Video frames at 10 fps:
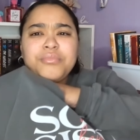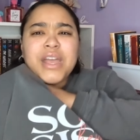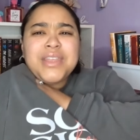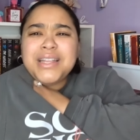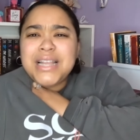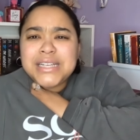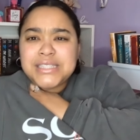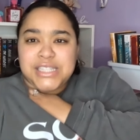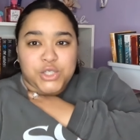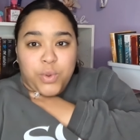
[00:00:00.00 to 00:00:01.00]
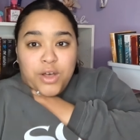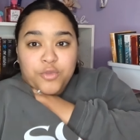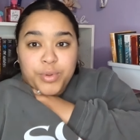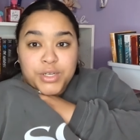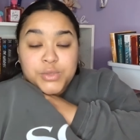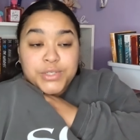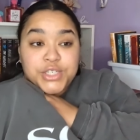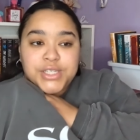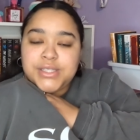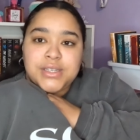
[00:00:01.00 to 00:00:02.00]
I think less than 12 books, which
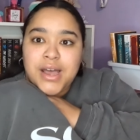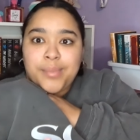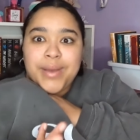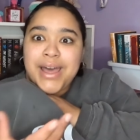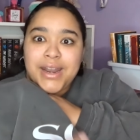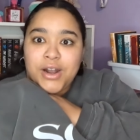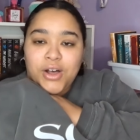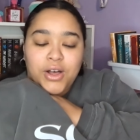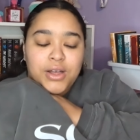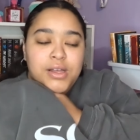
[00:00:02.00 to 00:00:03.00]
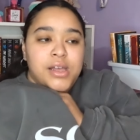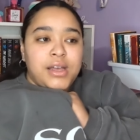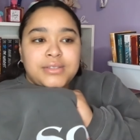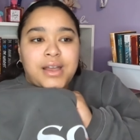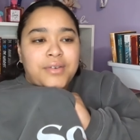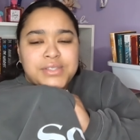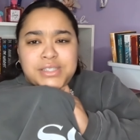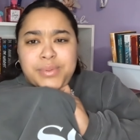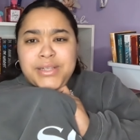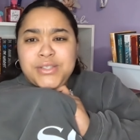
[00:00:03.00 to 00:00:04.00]
is not bad at all. It obviously
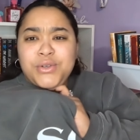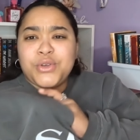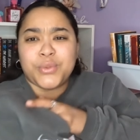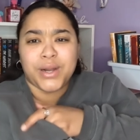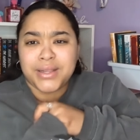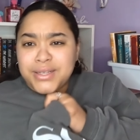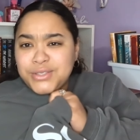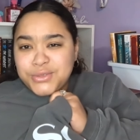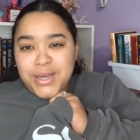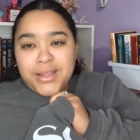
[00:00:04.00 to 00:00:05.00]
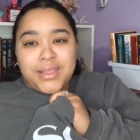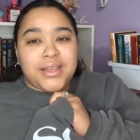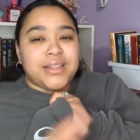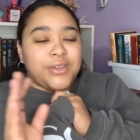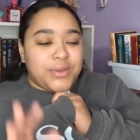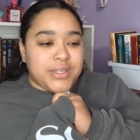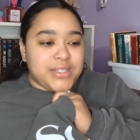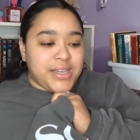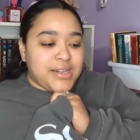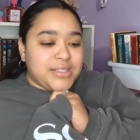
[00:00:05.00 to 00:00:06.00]
depends on who you are. Like, do not think that you need
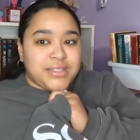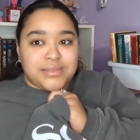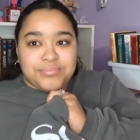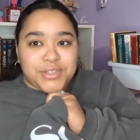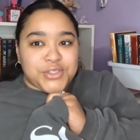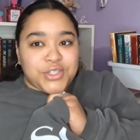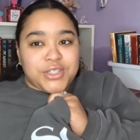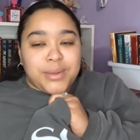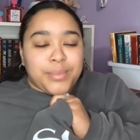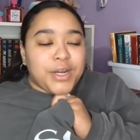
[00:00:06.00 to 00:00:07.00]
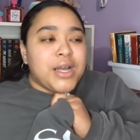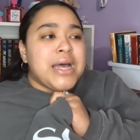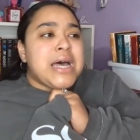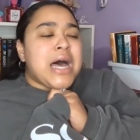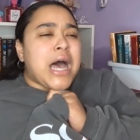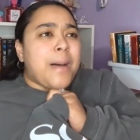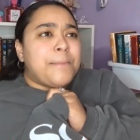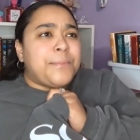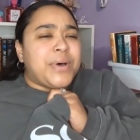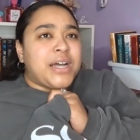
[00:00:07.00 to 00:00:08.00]
to get to a certain number.
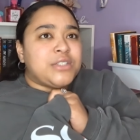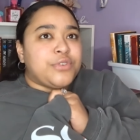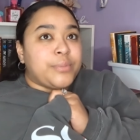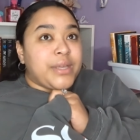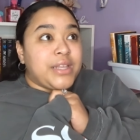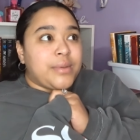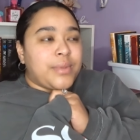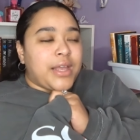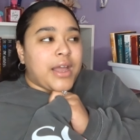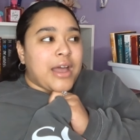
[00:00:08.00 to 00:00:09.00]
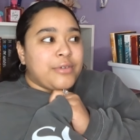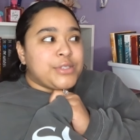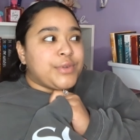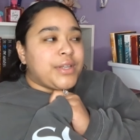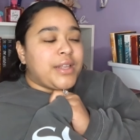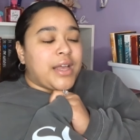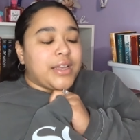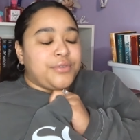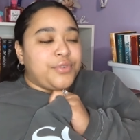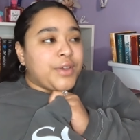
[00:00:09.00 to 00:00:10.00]
Um, but for me, the, like, I was reading
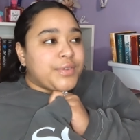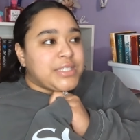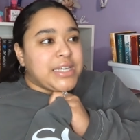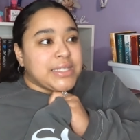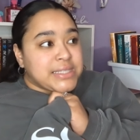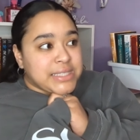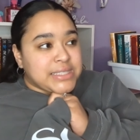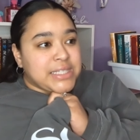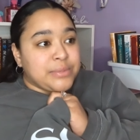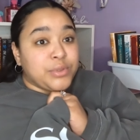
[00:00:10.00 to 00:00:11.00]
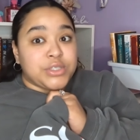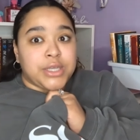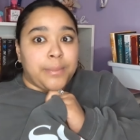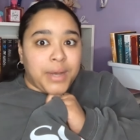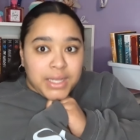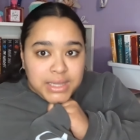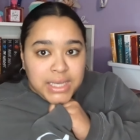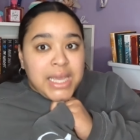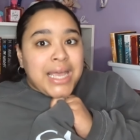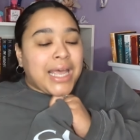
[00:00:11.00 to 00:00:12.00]
like 15, 16 books a month,
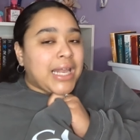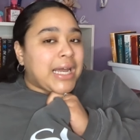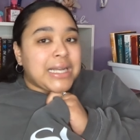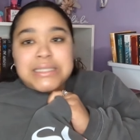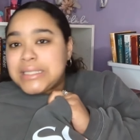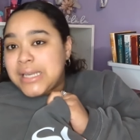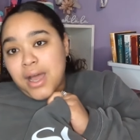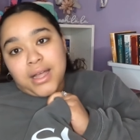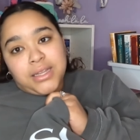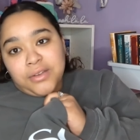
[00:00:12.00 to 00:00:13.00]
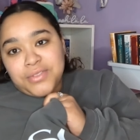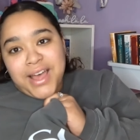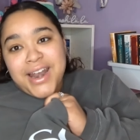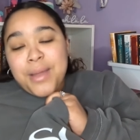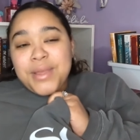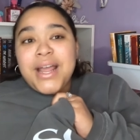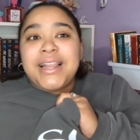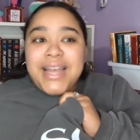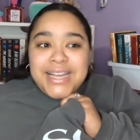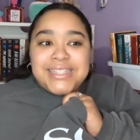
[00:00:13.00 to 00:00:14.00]
and I did not love that. I mean, I
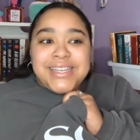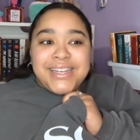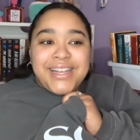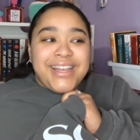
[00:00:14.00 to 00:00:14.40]
liked it